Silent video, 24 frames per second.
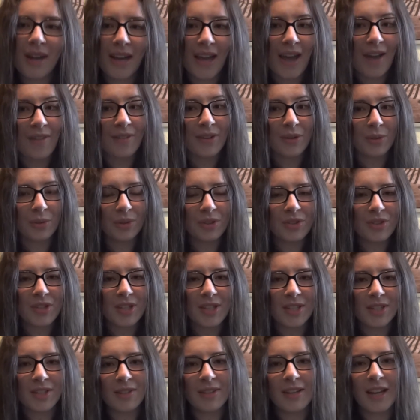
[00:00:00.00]
I have an older
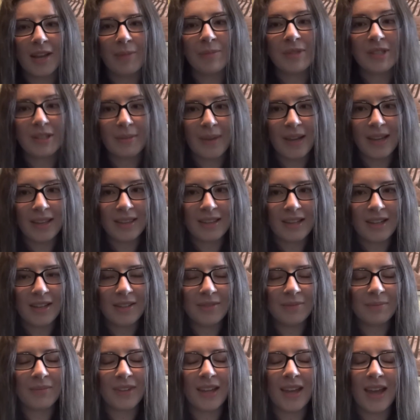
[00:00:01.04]
sister named
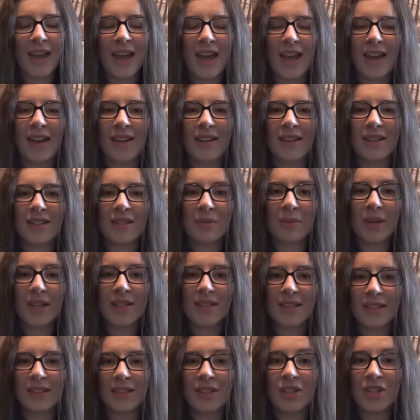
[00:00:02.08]
Samantha, and
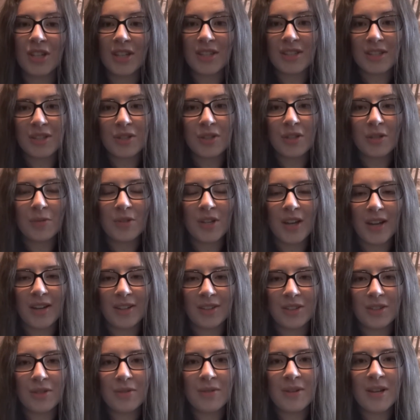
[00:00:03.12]
basically she has a YouTube channel
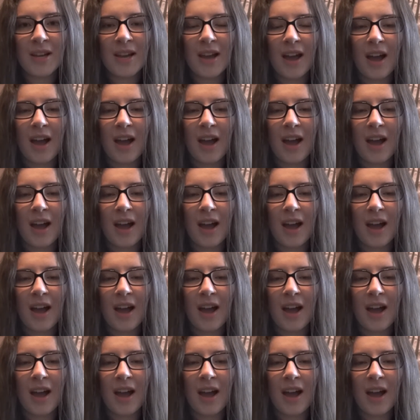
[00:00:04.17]
too.